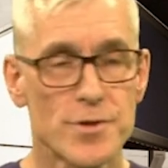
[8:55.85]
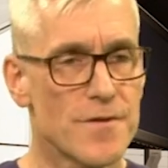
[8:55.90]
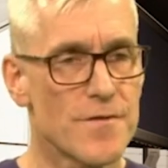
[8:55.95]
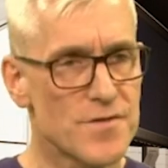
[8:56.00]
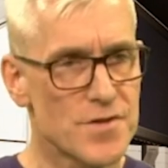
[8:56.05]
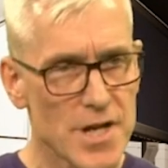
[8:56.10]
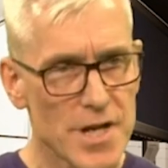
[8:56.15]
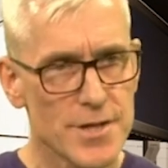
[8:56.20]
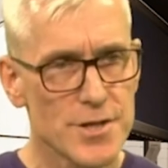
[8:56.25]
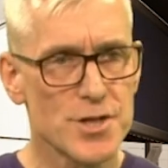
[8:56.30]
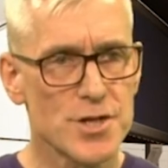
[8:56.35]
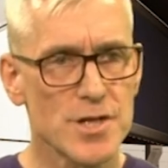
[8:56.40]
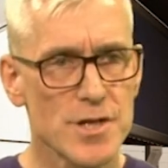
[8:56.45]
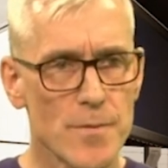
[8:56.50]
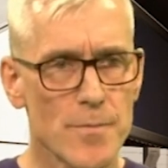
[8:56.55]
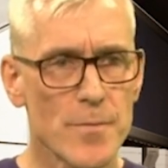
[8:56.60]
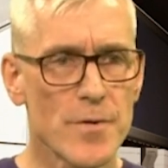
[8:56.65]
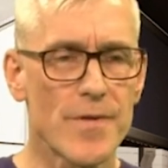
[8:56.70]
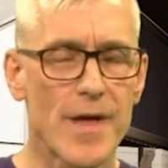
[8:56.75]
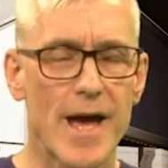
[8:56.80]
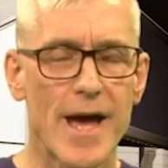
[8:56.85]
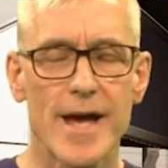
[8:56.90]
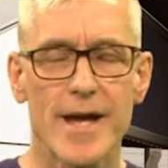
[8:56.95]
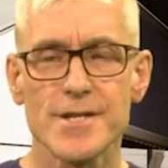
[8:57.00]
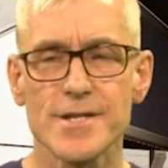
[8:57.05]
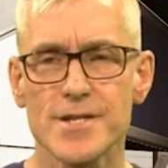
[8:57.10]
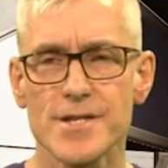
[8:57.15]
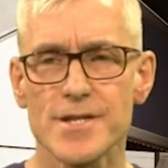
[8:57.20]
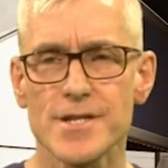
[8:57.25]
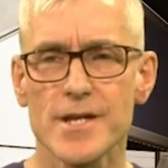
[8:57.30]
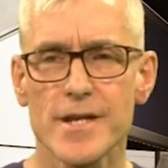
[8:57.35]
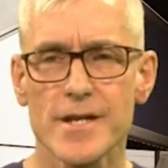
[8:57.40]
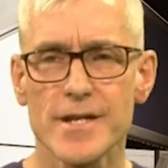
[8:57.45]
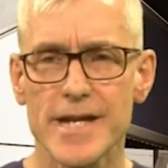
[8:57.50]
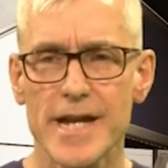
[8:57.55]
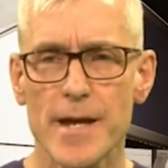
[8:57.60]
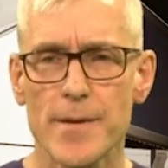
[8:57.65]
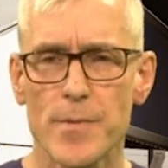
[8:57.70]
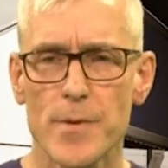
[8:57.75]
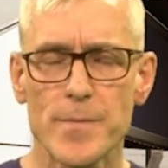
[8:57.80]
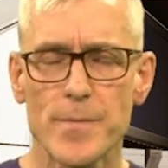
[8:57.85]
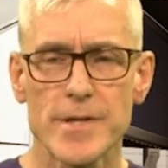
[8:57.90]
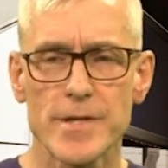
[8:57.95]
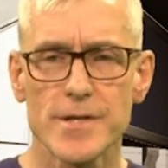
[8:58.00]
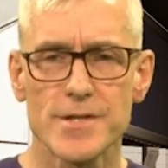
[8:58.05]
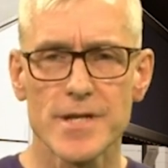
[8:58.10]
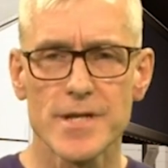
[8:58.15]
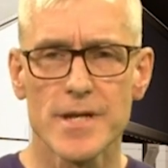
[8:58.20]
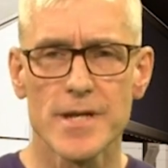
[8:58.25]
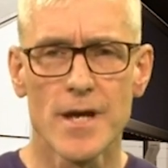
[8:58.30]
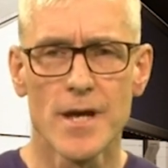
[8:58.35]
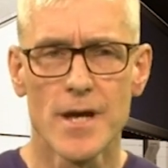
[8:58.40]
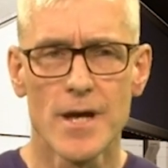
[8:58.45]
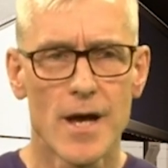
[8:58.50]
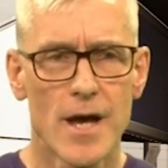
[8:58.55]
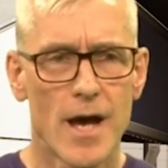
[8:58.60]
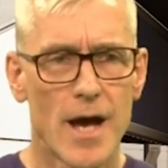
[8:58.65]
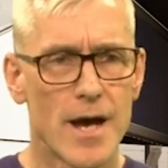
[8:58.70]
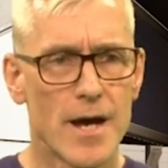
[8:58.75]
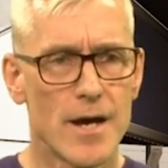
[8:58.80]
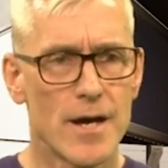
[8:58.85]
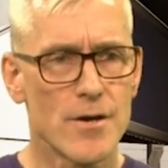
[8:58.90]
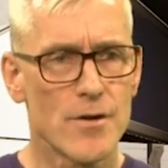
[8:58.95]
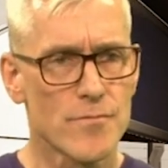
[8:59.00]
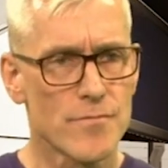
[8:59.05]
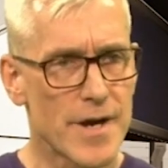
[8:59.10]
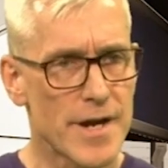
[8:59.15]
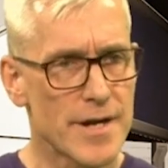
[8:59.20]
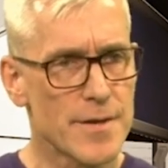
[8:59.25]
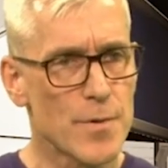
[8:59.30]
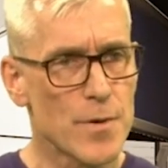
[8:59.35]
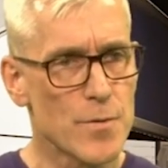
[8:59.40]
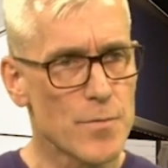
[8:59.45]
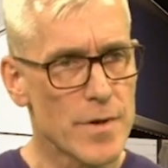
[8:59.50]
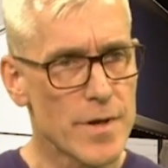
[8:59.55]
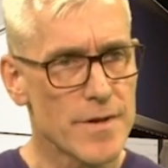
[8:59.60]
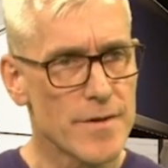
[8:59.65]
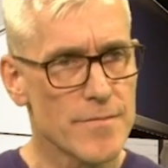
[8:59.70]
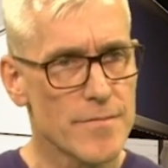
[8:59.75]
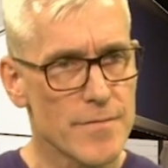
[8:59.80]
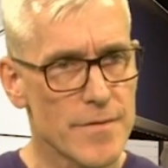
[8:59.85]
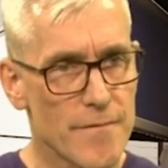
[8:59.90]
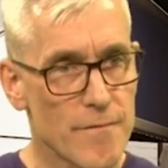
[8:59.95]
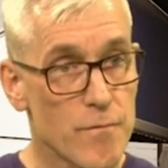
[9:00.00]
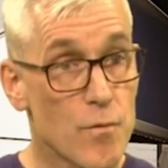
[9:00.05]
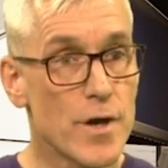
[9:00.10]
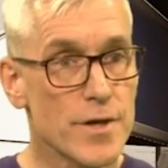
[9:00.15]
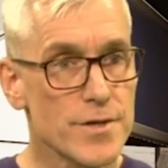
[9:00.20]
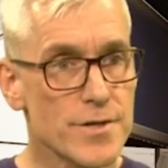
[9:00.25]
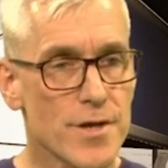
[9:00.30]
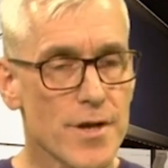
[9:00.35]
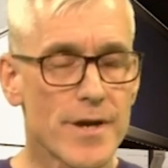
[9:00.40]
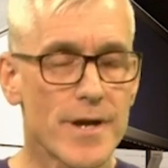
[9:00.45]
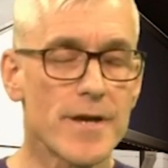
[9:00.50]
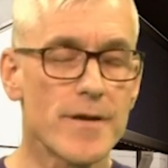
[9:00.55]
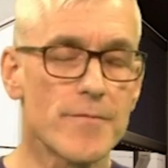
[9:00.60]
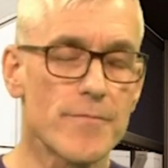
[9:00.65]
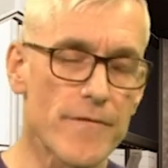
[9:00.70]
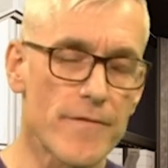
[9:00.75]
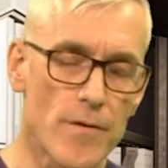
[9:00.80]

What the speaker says: And you've seen some of that capability already, but we've worked on it.